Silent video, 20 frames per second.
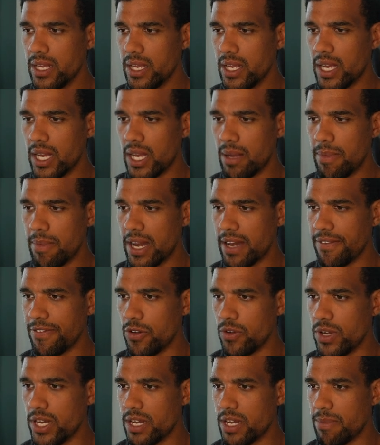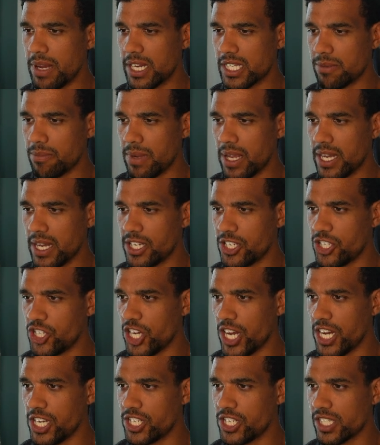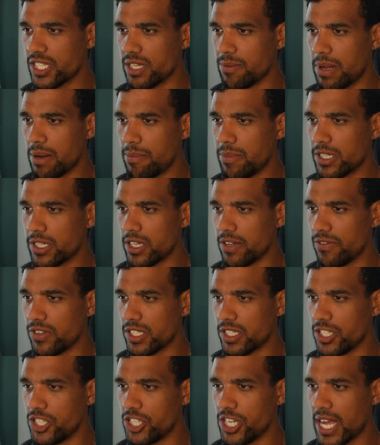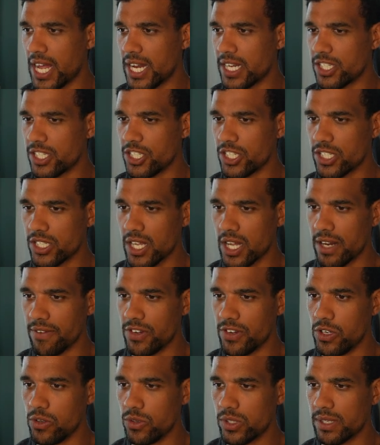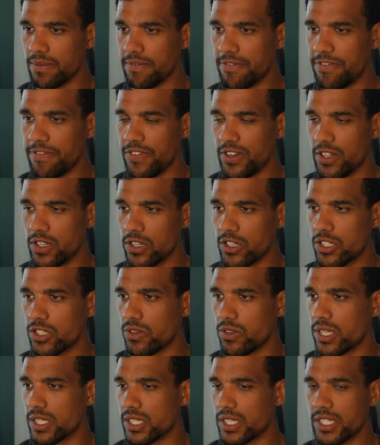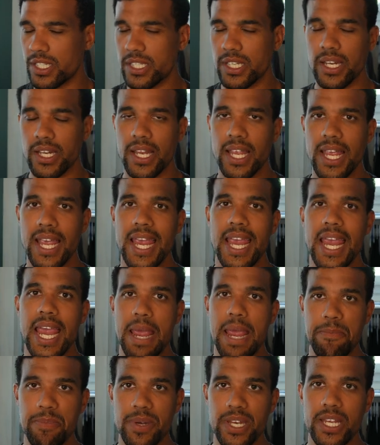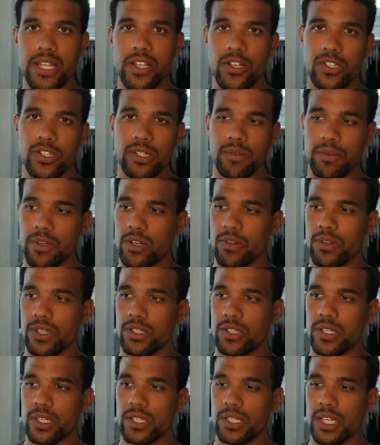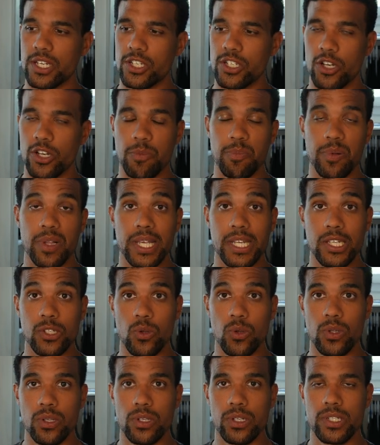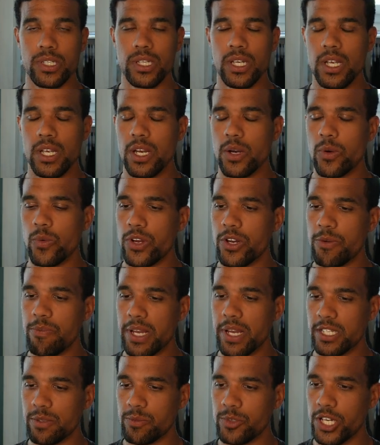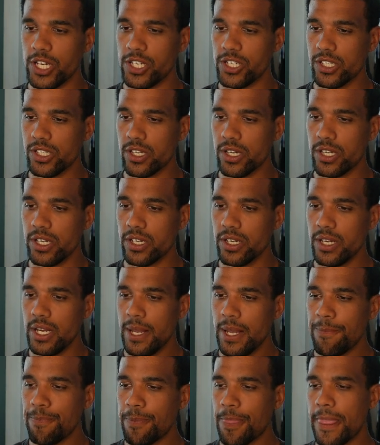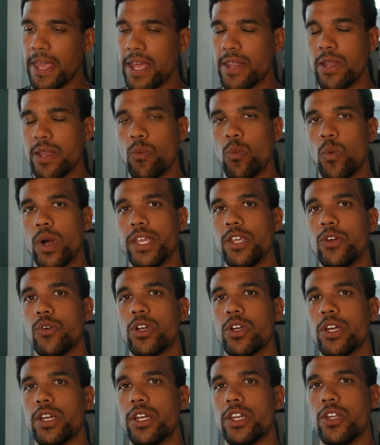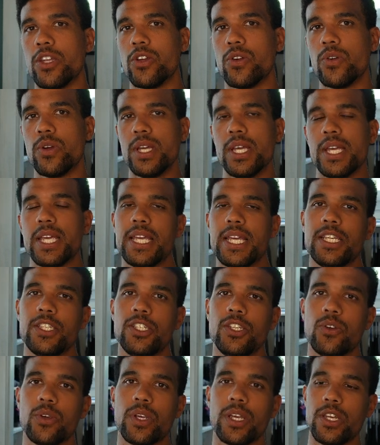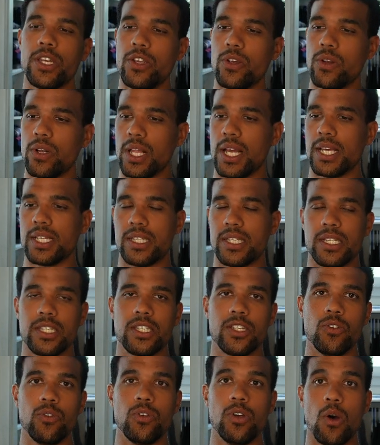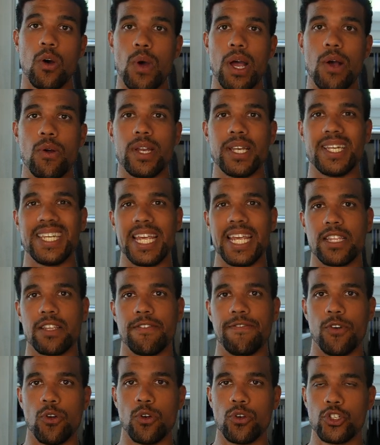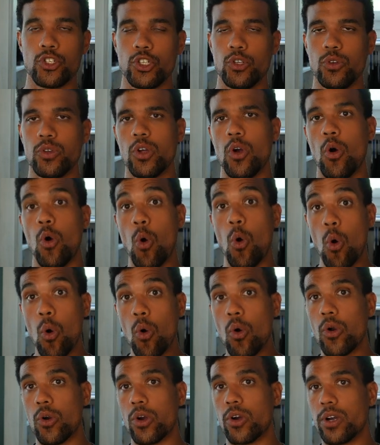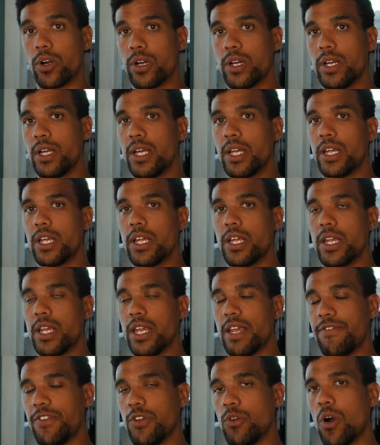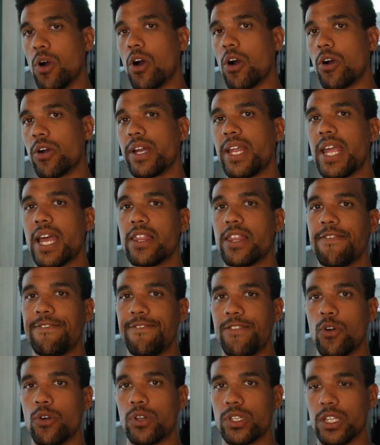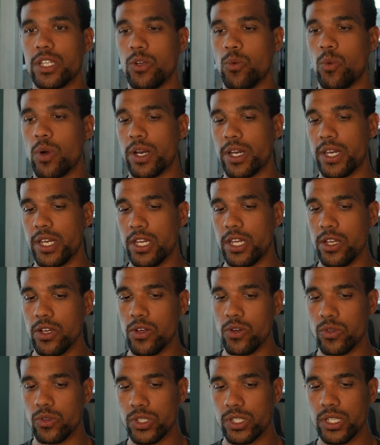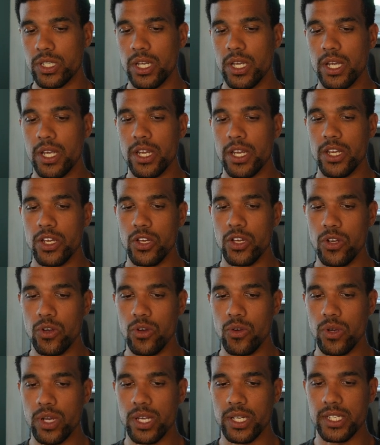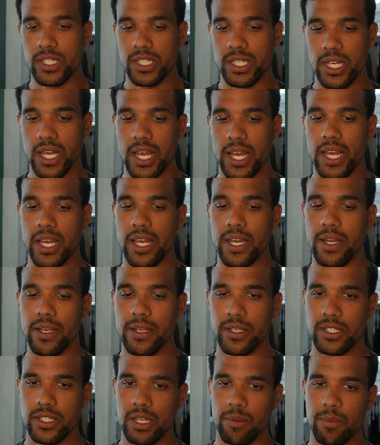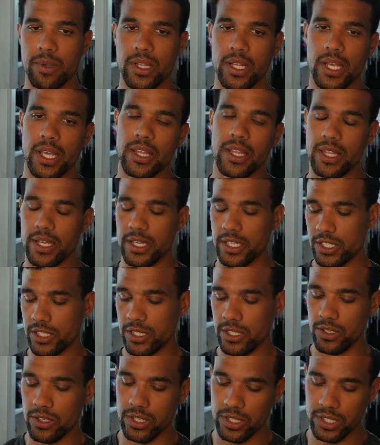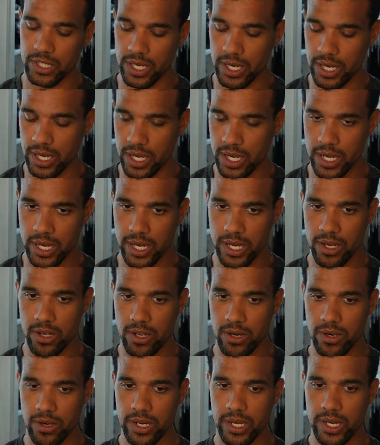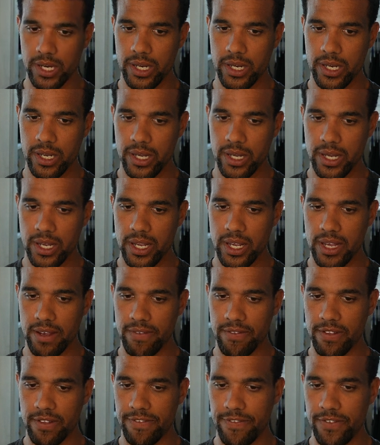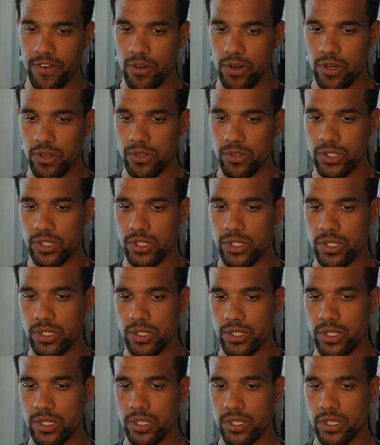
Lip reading: And if you need to make some changes and amendments, obviously Chat has just kind of used some filler so it doesn't sit empty. There's, these essentially are placeholders where you'd make some changes on here. And then what you could do is you could utilize this to go out and take the photo shoot, or if you already had the photos that you wanted to use, you could say something like this. You could say, I already have the photos.